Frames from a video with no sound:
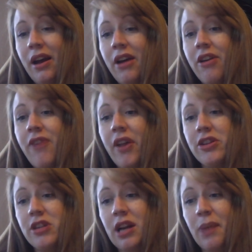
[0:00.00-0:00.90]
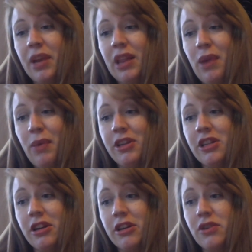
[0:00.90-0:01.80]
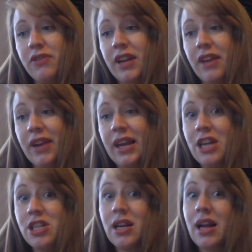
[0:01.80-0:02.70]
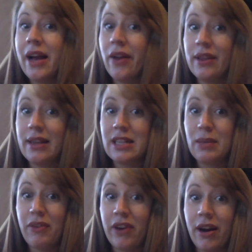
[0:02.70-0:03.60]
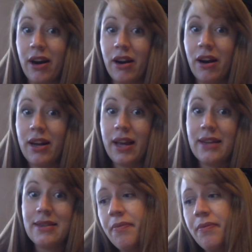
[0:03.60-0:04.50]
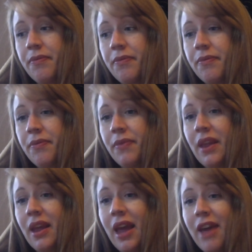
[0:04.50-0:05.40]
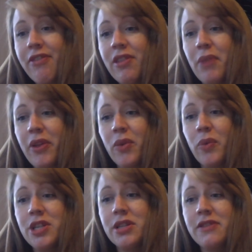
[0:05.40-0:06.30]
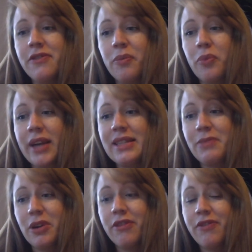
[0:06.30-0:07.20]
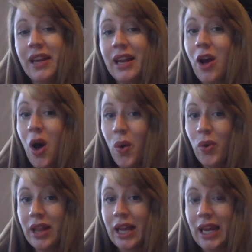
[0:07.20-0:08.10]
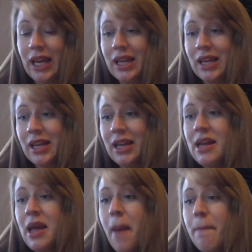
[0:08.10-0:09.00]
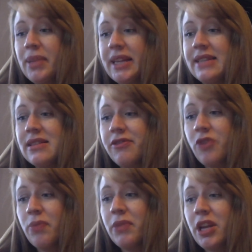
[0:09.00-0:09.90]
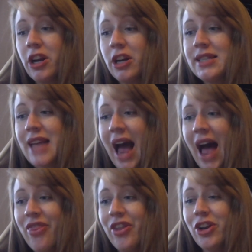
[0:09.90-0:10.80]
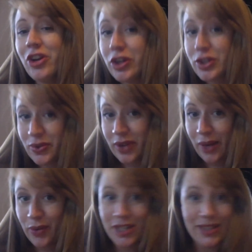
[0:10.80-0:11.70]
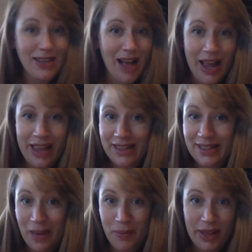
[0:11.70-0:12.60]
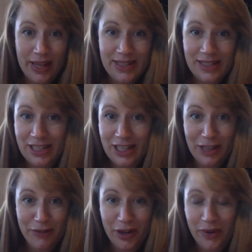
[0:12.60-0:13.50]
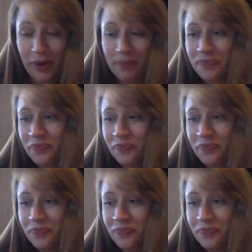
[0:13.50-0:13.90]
Father should accompany the baby to the nursery for identification. I don't think that's going to be very hard in our case. If the mother wishes for breast milk feeding only, please inform the nurse at the nursery, which is not in the same place as the delivery room.